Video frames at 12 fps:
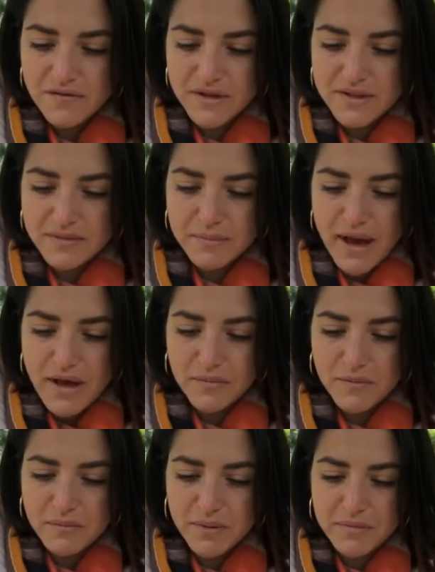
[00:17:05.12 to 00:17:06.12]
it is about
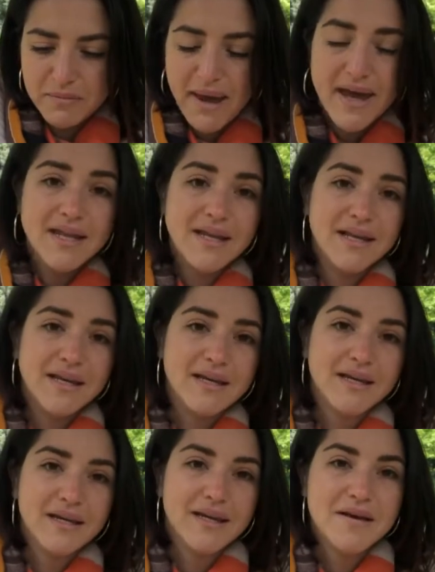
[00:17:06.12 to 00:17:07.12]
me, but mainly
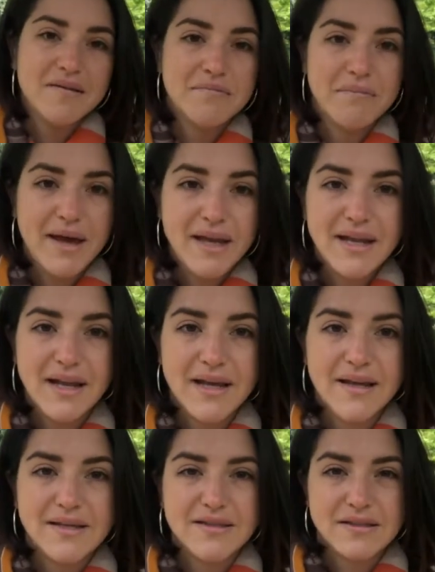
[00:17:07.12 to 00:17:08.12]

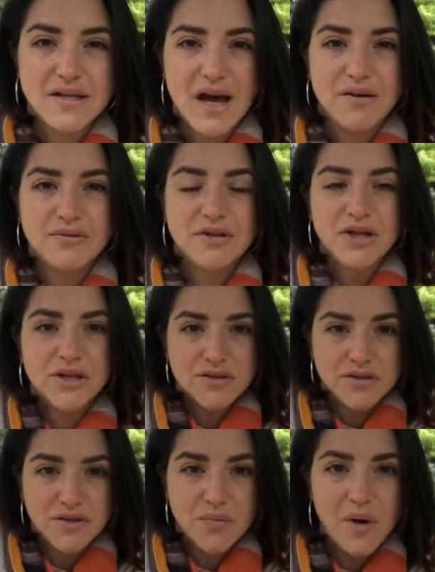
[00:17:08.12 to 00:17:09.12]
it is down
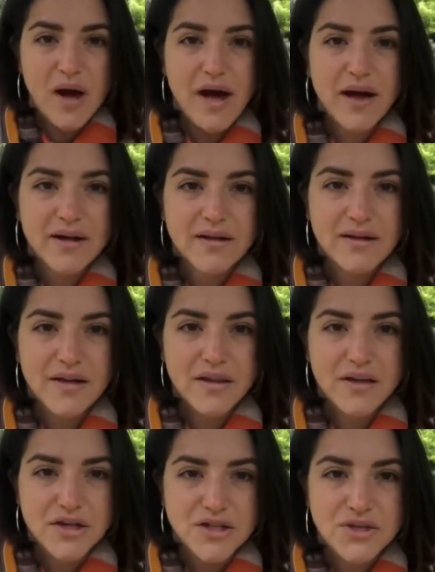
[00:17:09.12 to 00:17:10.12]
to the work,
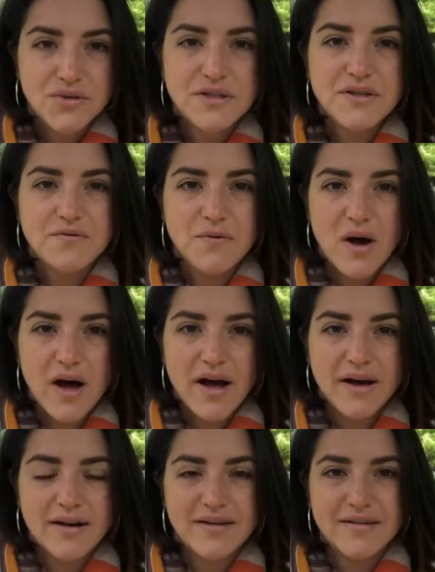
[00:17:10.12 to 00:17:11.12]
the intuitive
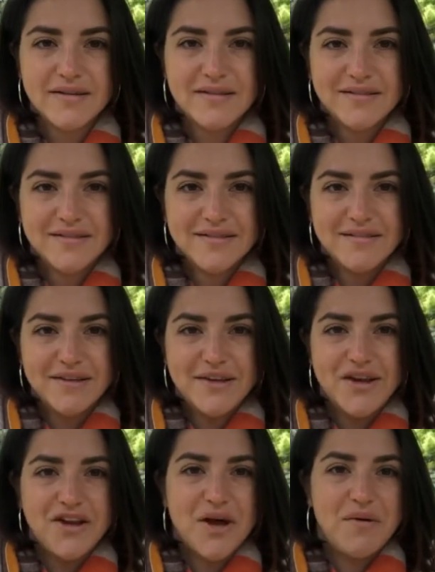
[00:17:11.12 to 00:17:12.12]
work,
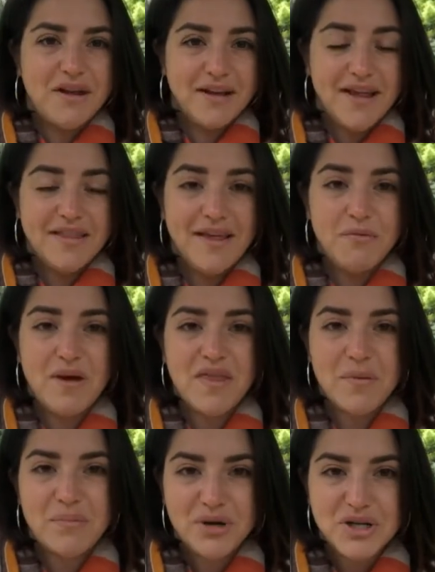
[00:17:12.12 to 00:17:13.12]
and whether
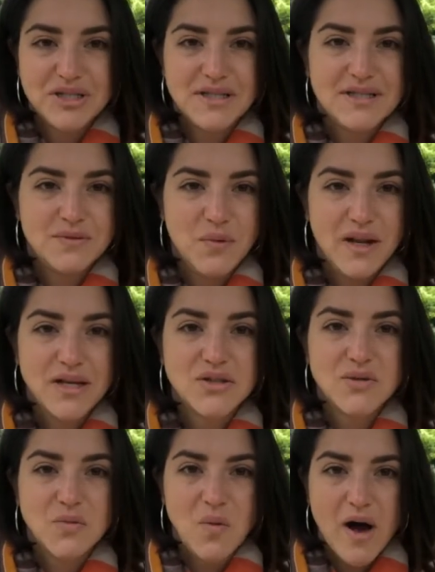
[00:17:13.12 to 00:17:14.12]
the person is willing
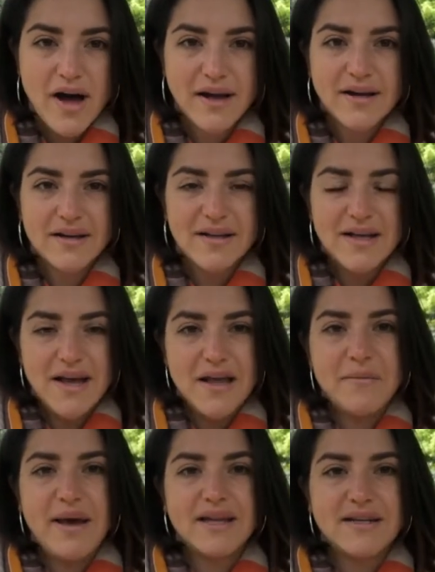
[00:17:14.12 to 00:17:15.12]
to work
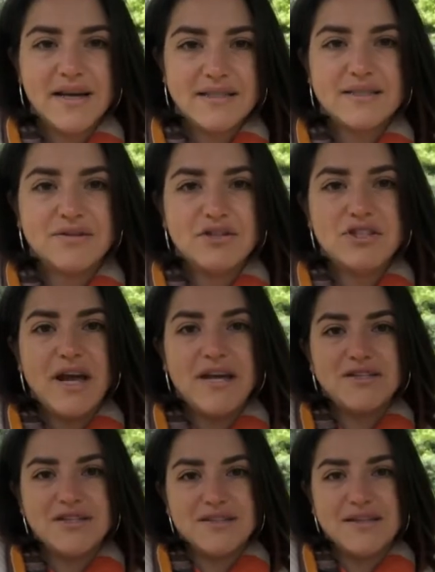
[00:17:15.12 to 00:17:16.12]
and make the necessary
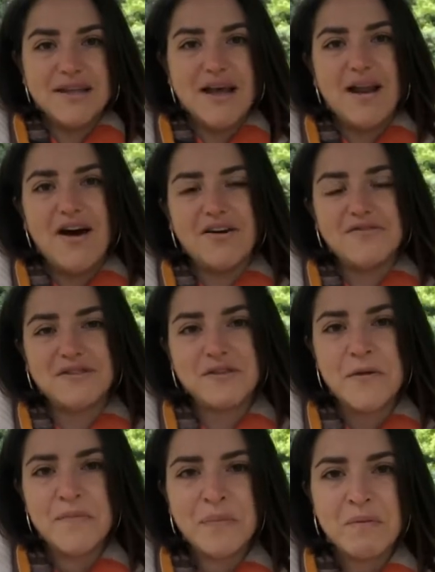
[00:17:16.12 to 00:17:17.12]
changes in their lives,
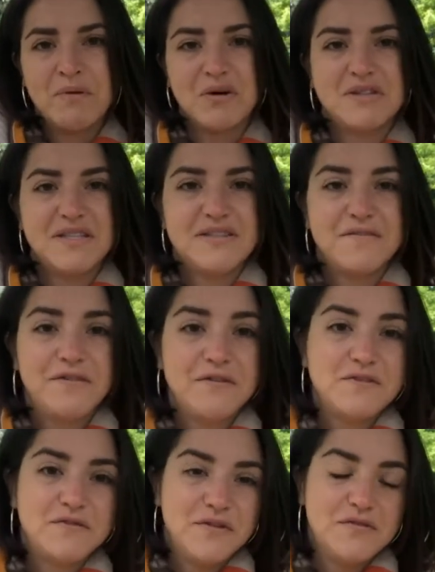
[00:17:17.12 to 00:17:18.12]
because it is a
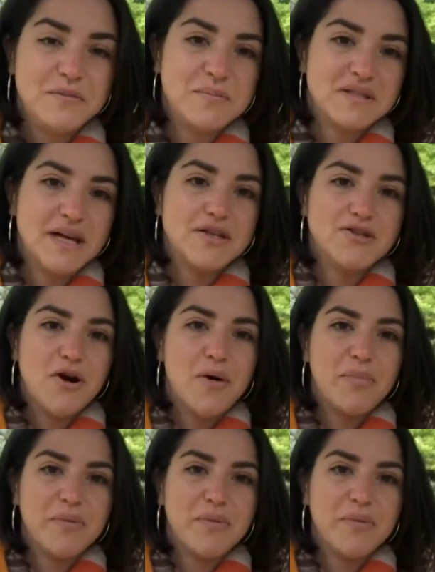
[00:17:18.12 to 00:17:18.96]
50-50% job,